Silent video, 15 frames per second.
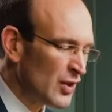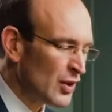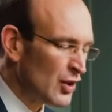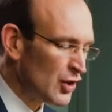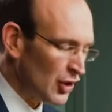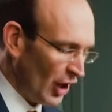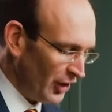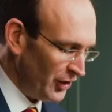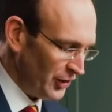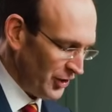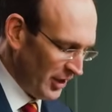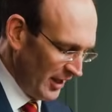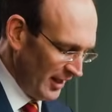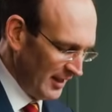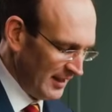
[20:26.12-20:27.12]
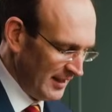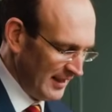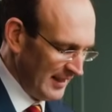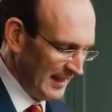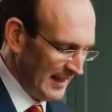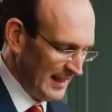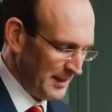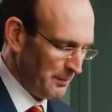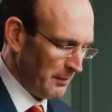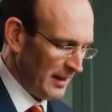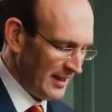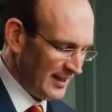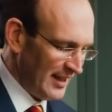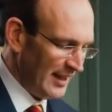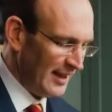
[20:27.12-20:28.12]
thunder is my
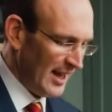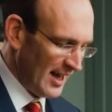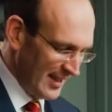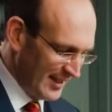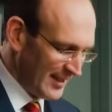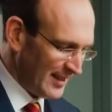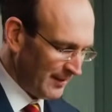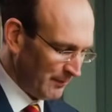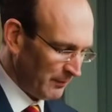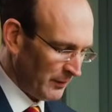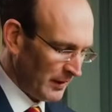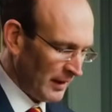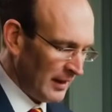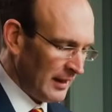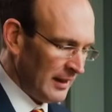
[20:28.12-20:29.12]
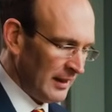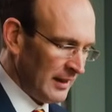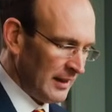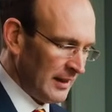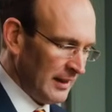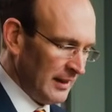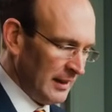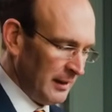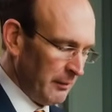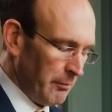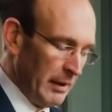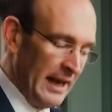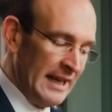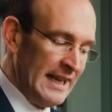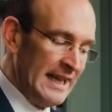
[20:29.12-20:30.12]
delight.
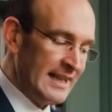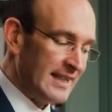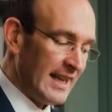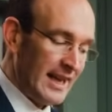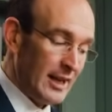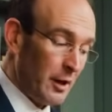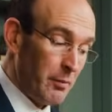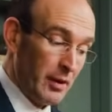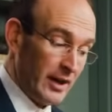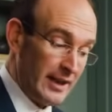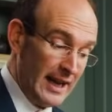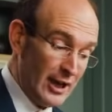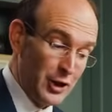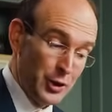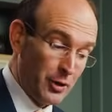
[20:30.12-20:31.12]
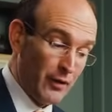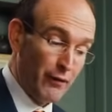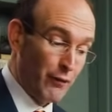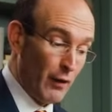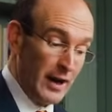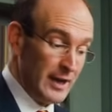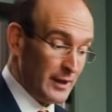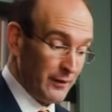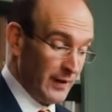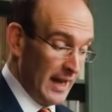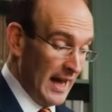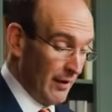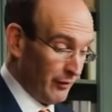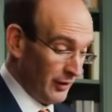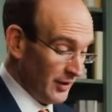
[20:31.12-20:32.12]
Men, he said, are by nature afraid of the
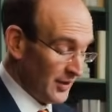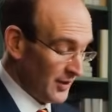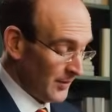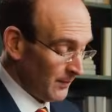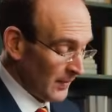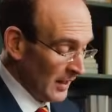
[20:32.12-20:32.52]
heavens.